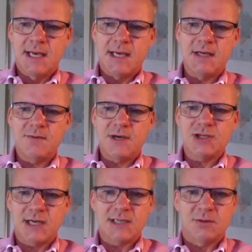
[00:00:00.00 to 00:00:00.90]
and
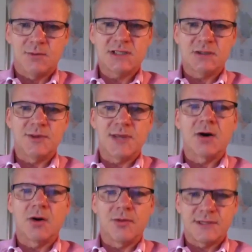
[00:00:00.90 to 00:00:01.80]
innovation has to wrestle with that
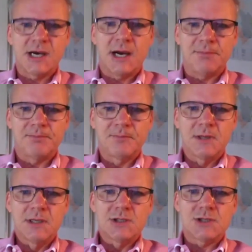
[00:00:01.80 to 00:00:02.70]
all the time.
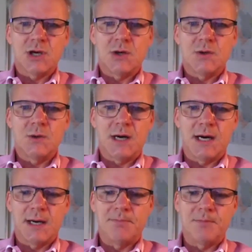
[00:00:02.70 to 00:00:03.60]
So,
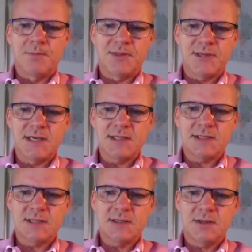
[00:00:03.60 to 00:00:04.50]
um, but
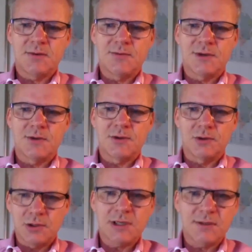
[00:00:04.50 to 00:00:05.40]
these, you know, they're, they're
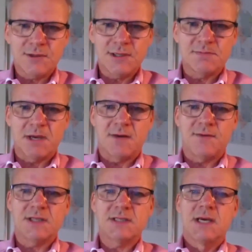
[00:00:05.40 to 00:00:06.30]
looking for these
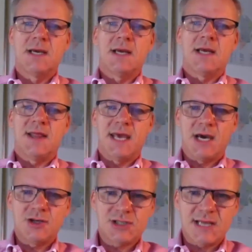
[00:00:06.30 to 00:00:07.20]
benefits. They
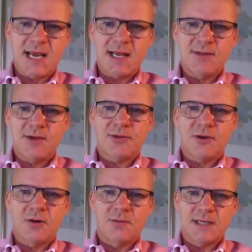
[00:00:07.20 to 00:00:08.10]
understand that there
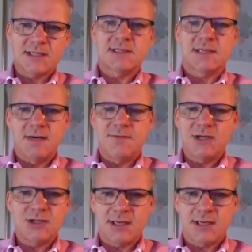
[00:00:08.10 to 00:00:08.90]
are risks. Innovation,